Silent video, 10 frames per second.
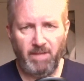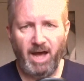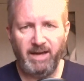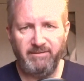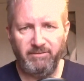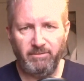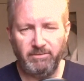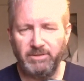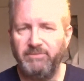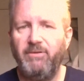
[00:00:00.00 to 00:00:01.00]
high
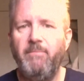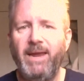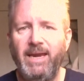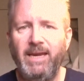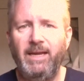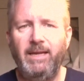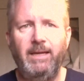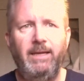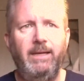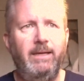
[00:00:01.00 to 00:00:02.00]
falls. For me,
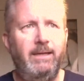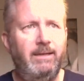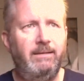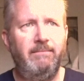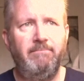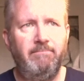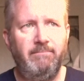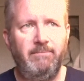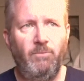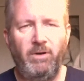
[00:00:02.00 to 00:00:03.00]

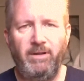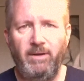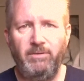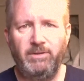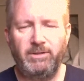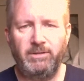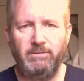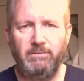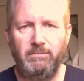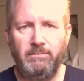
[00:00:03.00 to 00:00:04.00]
one of those
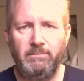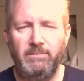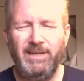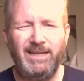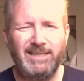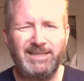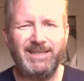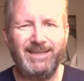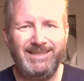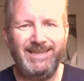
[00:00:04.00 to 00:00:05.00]
really
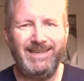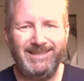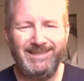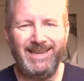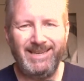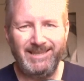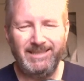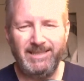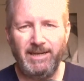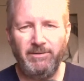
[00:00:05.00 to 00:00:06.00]
exciting
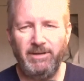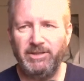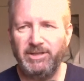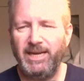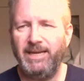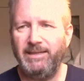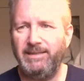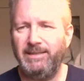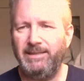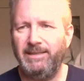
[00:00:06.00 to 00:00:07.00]
things. You know, you see
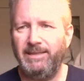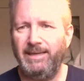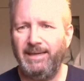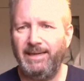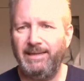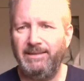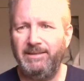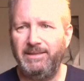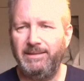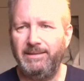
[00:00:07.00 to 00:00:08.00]
it,
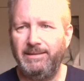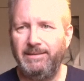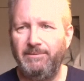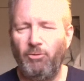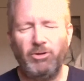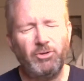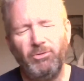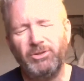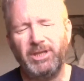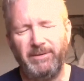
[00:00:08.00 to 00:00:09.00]
and what's
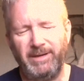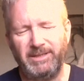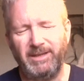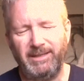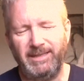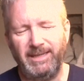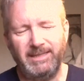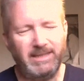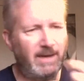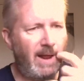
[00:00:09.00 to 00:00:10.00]
also exciting
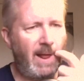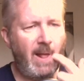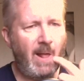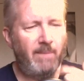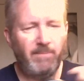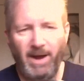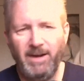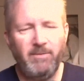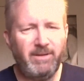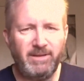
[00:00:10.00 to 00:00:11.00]
is that I
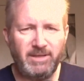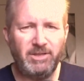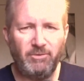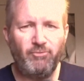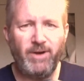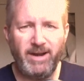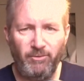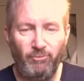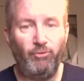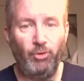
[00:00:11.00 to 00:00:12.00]
know whether there's a
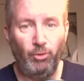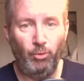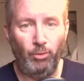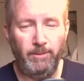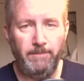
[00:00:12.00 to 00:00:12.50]
written rule